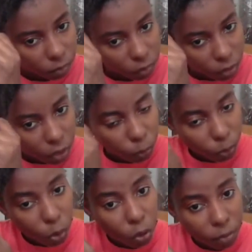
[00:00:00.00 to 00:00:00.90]
you know,
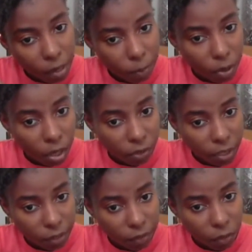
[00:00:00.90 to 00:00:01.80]
record my
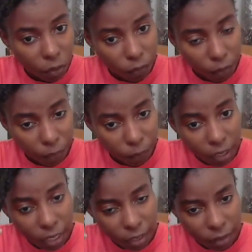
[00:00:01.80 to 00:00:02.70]
progress over three
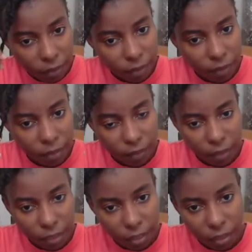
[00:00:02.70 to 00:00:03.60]
days to
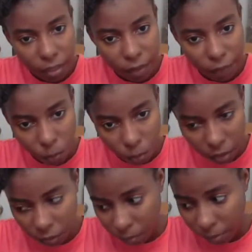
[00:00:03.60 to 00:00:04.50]
see if it
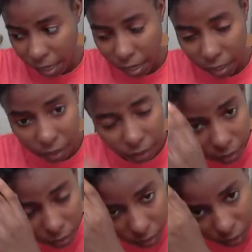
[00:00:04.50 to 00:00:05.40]
works on my hair
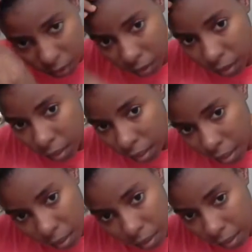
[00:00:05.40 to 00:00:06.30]

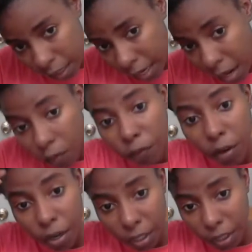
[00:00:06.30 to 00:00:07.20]
like how
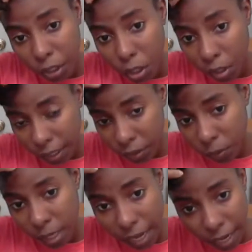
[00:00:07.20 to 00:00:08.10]
far it can go, like two
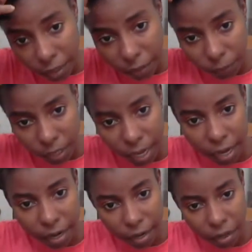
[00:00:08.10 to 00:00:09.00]
day hair, three day
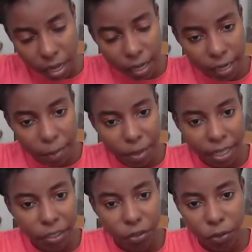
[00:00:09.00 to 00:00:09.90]
hair, and I
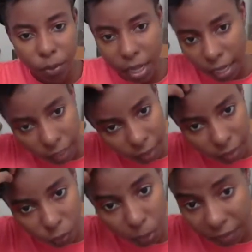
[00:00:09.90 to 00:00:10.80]
might do a
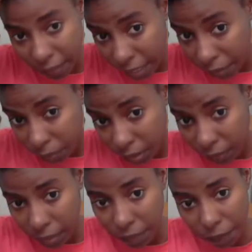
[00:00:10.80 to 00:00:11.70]
twist out to
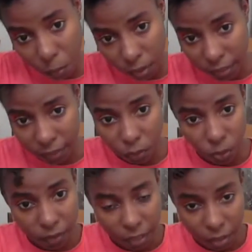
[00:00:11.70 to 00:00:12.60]
see if it works as a
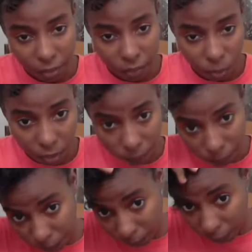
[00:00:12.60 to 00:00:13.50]
twist out as well.
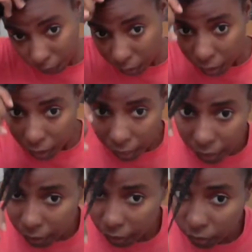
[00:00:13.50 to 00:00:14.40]

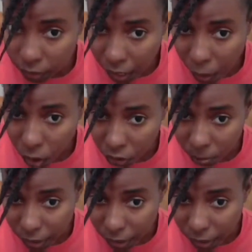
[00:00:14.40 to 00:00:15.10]
And I washed my